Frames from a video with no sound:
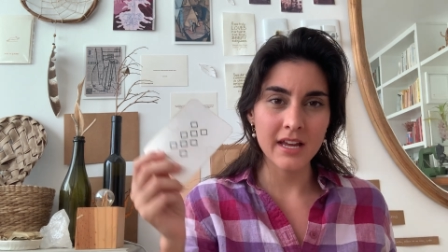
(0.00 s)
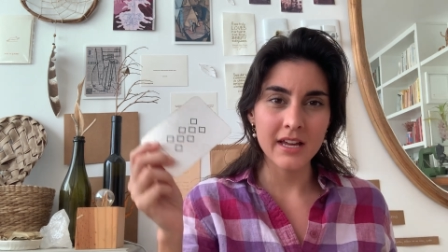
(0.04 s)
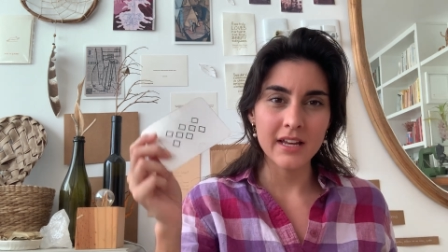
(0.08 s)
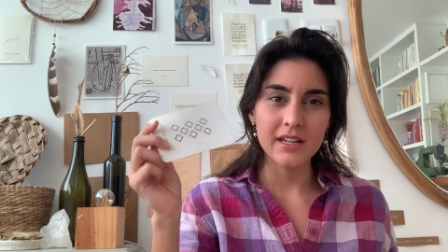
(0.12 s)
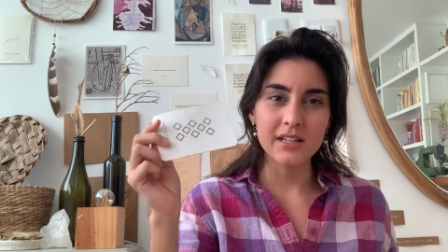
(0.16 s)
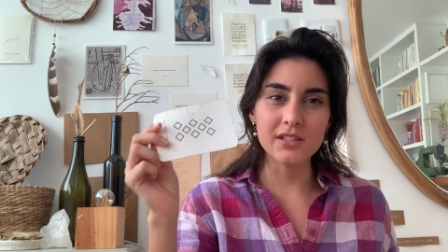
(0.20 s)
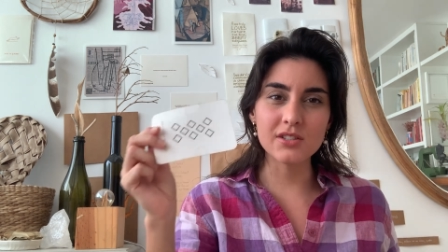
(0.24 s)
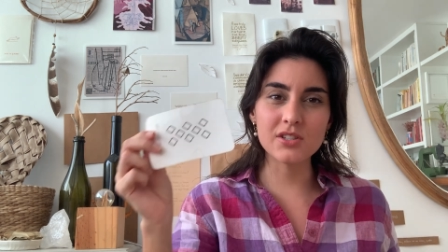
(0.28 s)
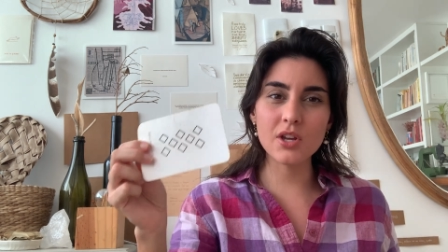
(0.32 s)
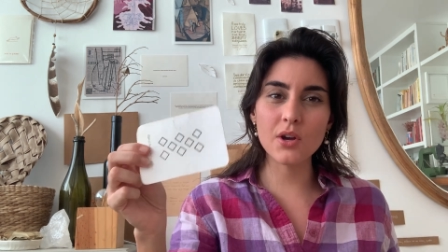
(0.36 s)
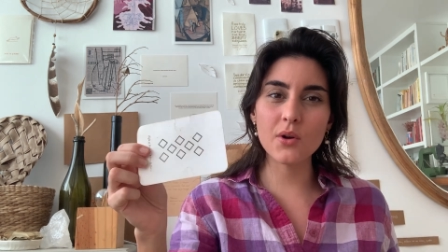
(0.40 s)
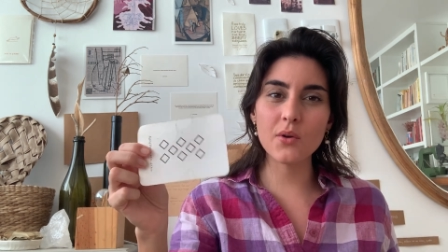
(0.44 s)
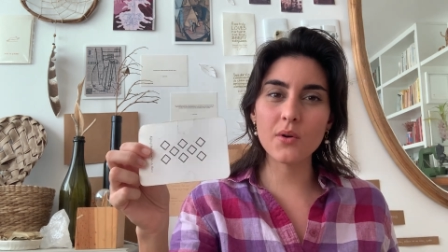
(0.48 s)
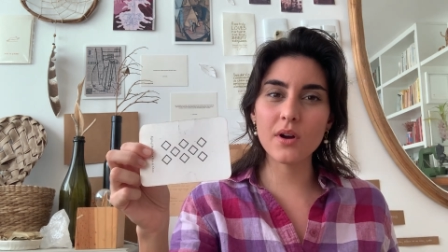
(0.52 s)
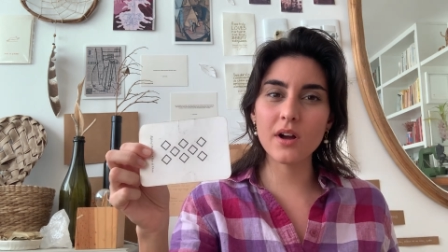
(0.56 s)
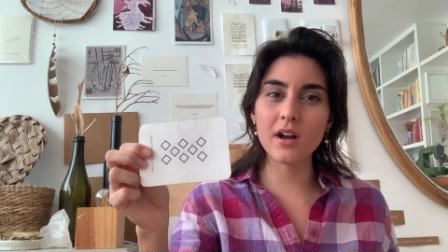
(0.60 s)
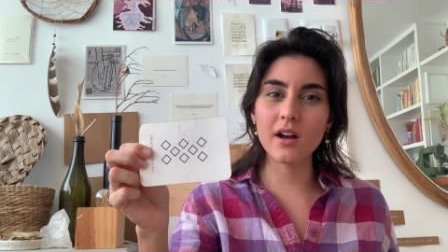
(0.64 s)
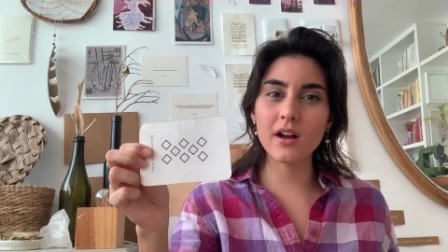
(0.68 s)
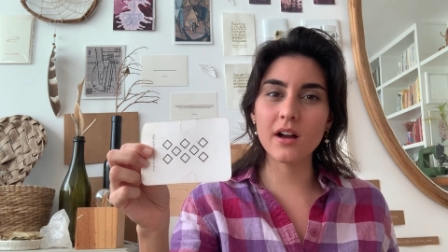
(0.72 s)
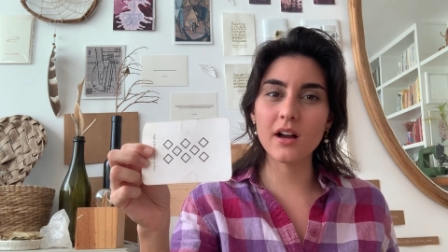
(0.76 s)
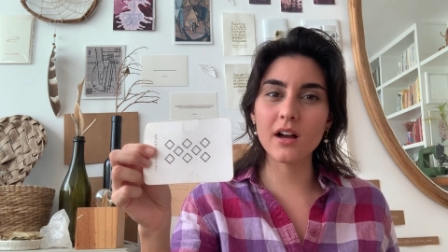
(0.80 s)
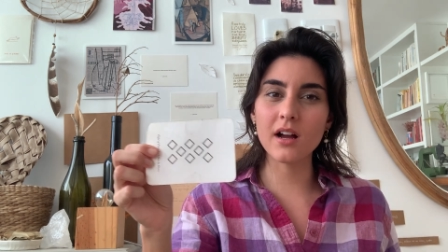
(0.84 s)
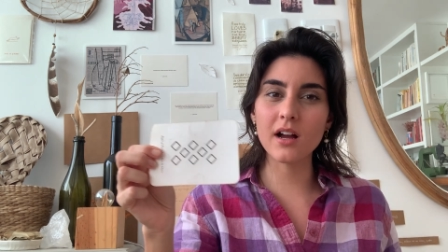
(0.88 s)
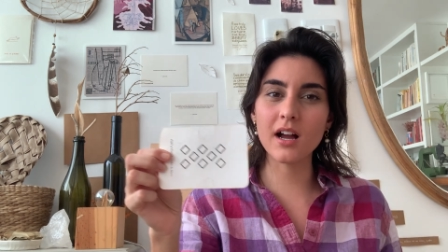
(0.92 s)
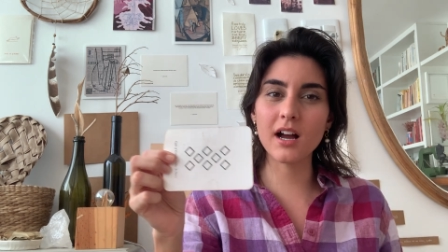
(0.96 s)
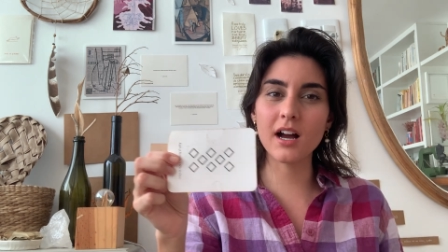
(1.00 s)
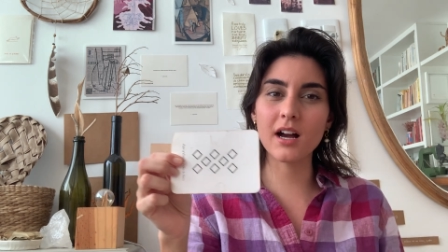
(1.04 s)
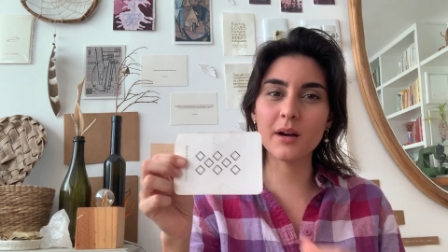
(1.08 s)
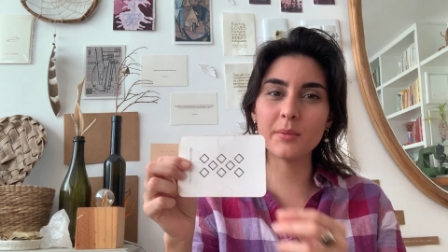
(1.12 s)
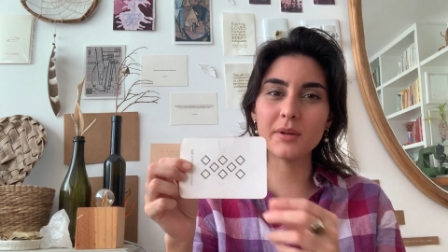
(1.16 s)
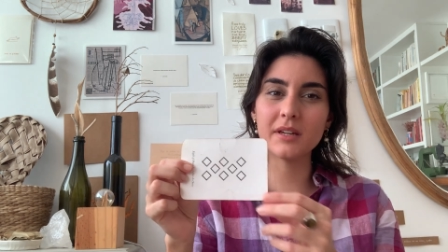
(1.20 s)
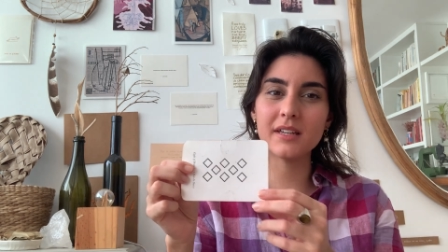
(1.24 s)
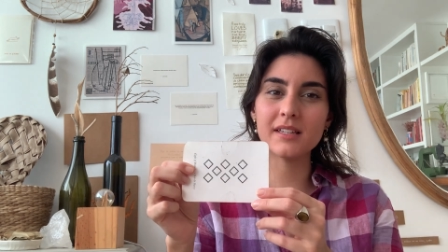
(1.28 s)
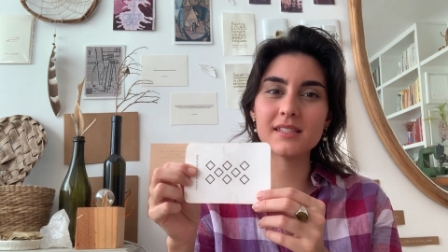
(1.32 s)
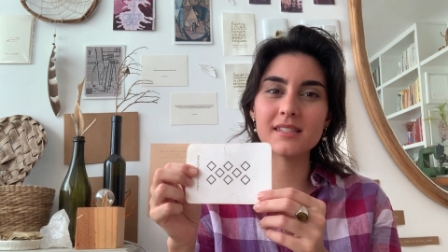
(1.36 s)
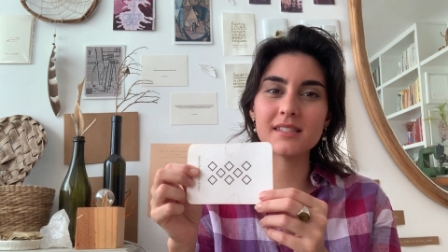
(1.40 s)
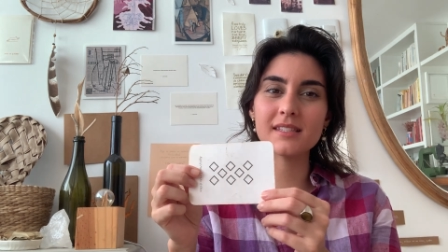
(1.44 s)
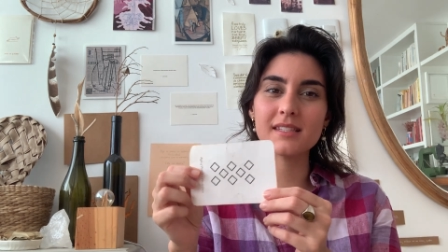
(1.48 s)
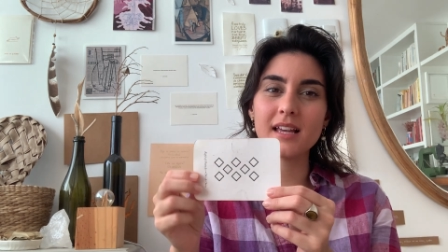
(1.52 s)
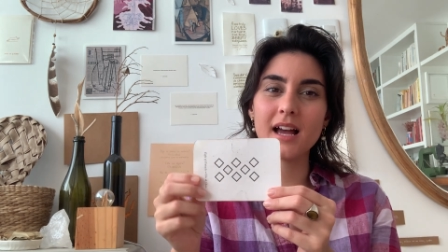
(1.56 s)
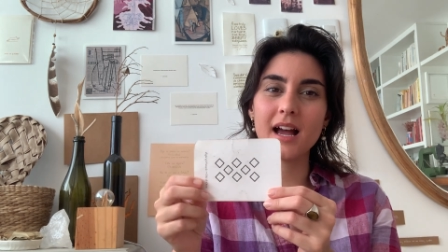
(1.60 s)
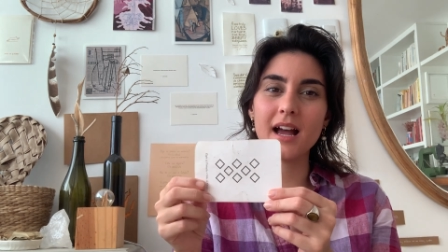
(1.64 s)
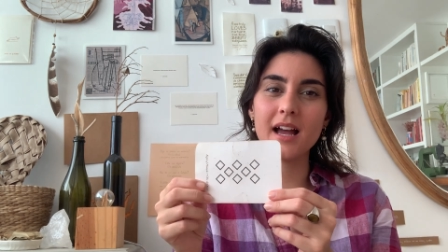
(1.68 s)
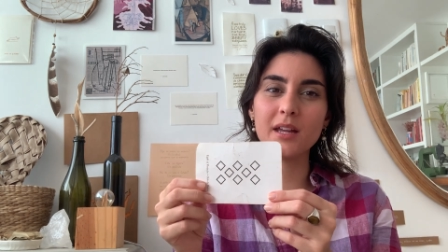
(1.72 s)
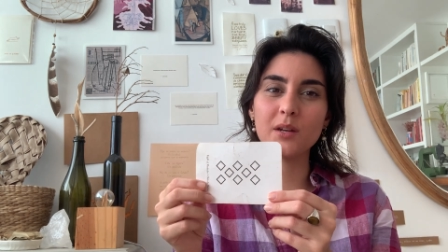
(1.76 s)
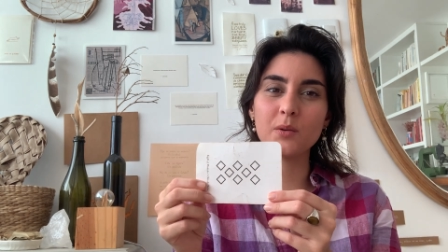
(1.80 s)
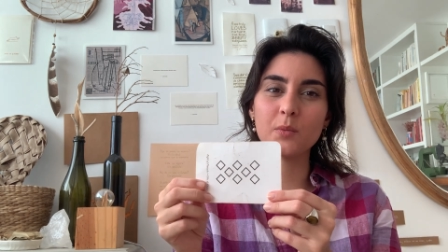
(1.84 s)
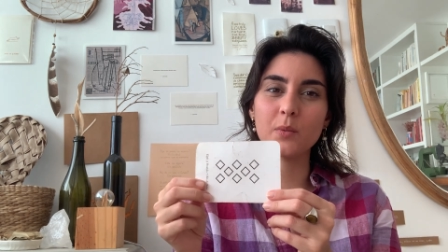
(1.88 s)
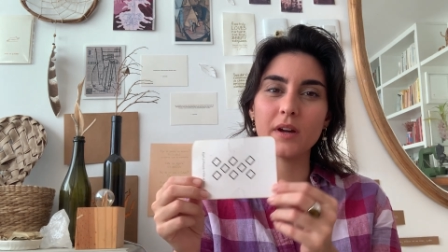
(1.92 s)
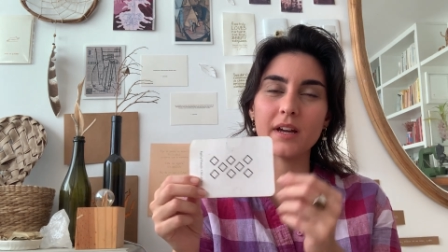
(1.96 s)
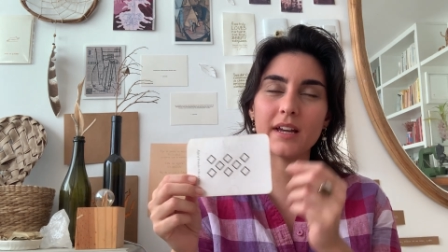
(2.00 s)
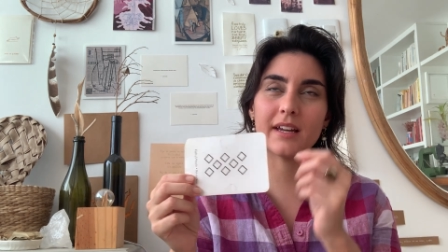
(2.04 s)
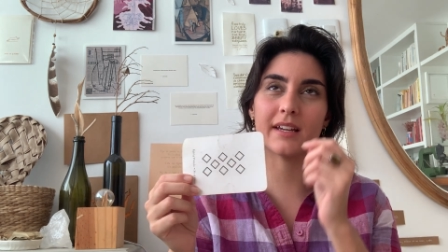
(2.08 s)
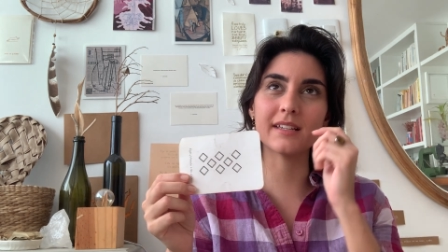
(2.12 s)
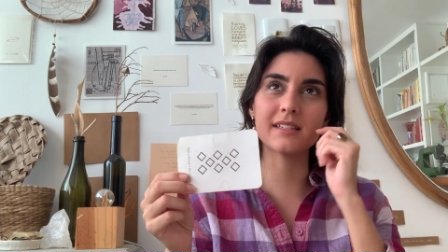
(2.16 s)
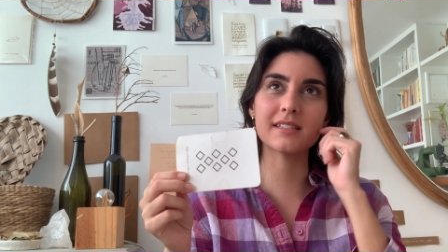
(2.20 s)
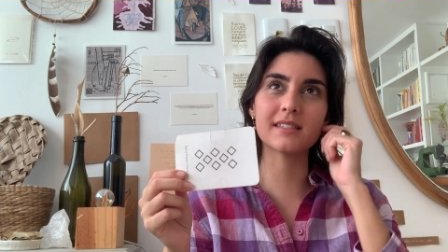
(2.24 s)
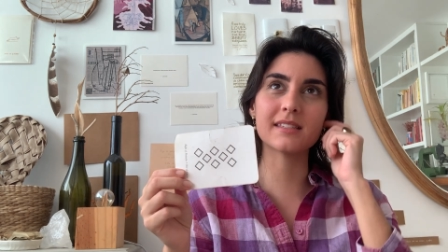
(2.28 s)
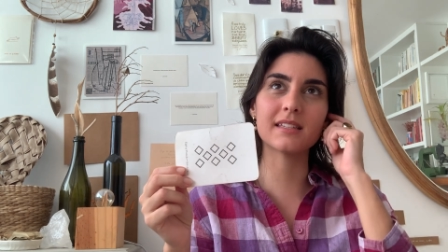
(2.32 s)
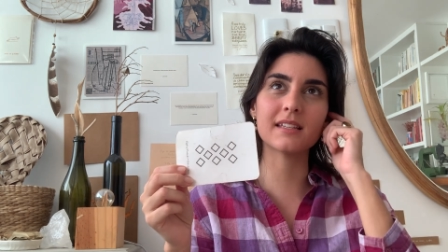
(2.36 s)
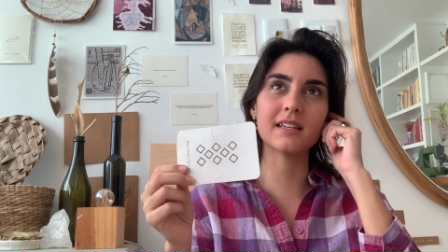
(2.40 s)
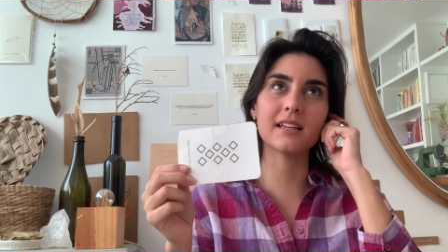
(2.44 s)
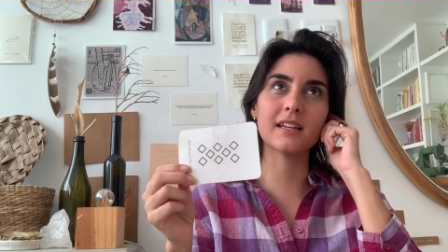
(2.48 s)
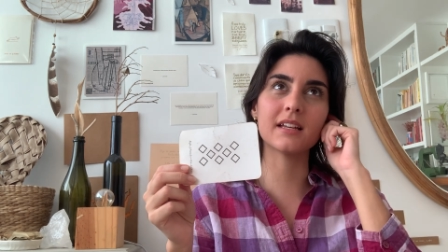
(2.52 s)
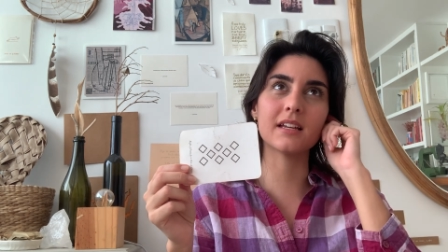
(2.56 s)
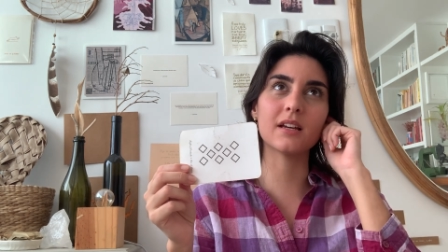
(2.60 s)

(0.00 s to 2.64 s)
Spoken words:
And so coming sideways,